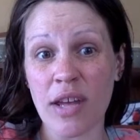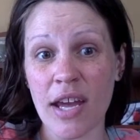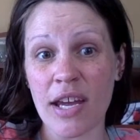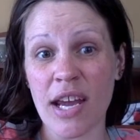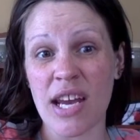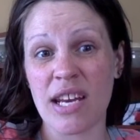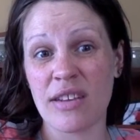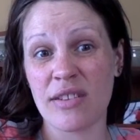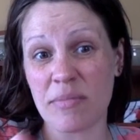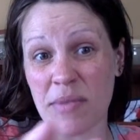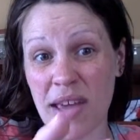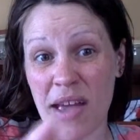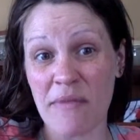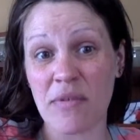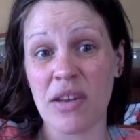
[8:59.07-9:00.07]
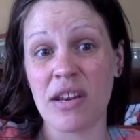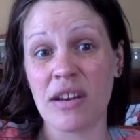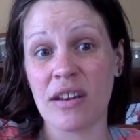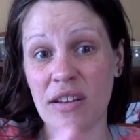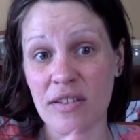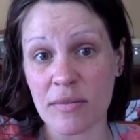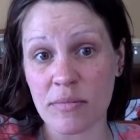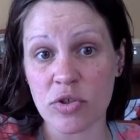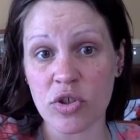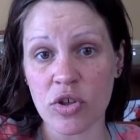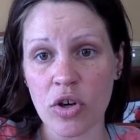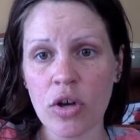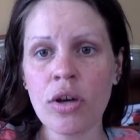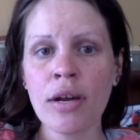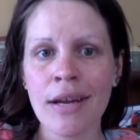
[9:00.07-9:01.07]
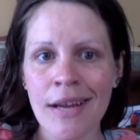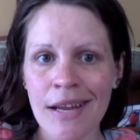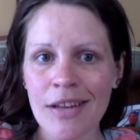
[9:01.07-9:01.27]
like I need some caffeine, I need some sugar,